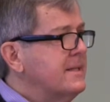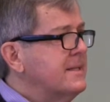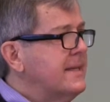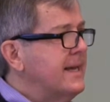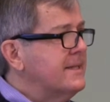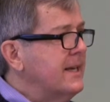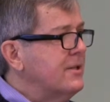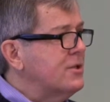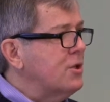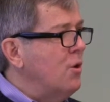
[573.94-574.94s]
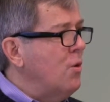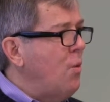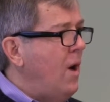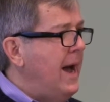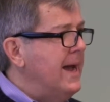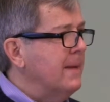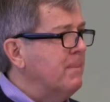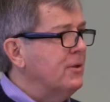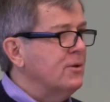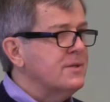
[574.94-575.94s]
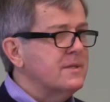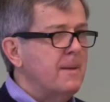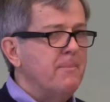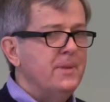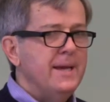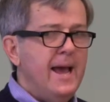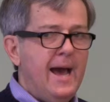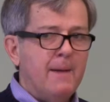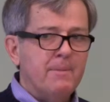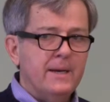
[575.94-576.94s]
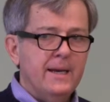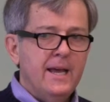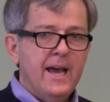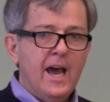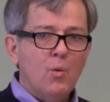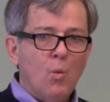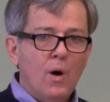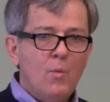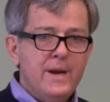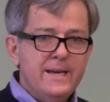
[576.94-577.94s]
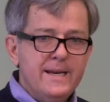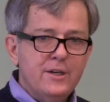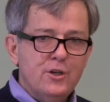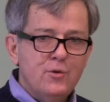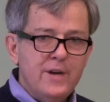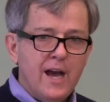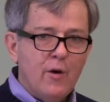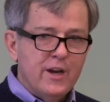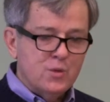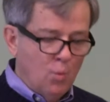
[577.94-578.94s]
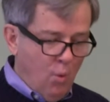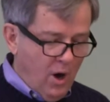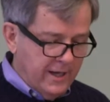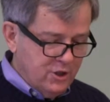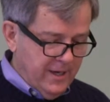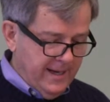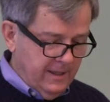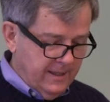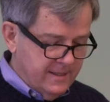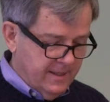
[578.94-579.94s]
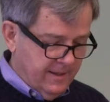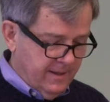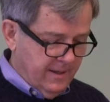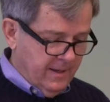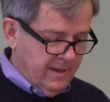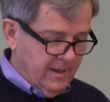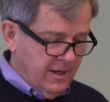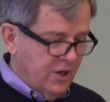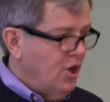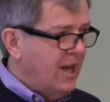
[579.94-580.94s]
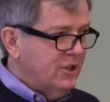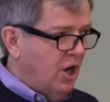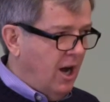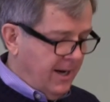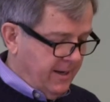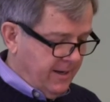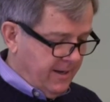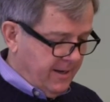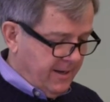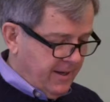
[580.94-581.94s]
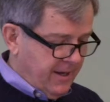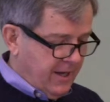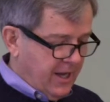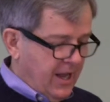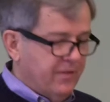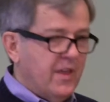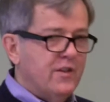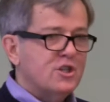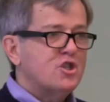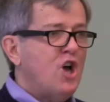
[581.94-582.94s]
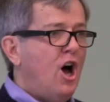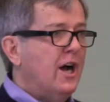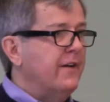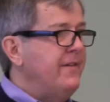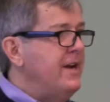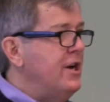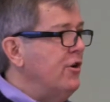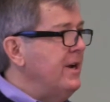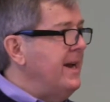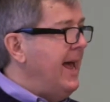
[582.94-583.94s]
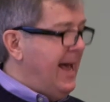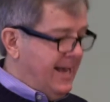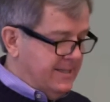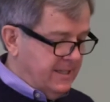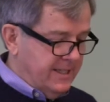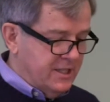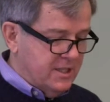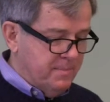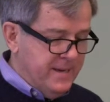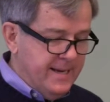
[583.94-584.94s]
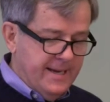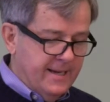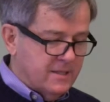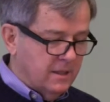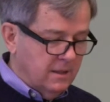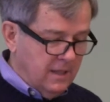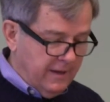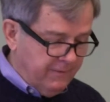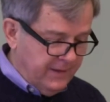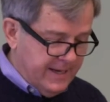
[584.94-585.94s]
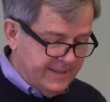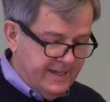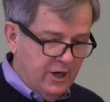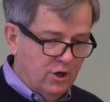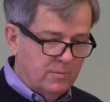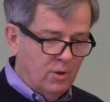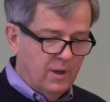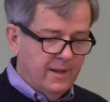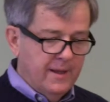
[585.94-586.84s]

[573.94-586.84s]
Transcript: says it's so quiet, but there's something happening, and what we need to do now is watch and listen, not talk. Then the shock of hearing Aslan speak is lovely and terrible.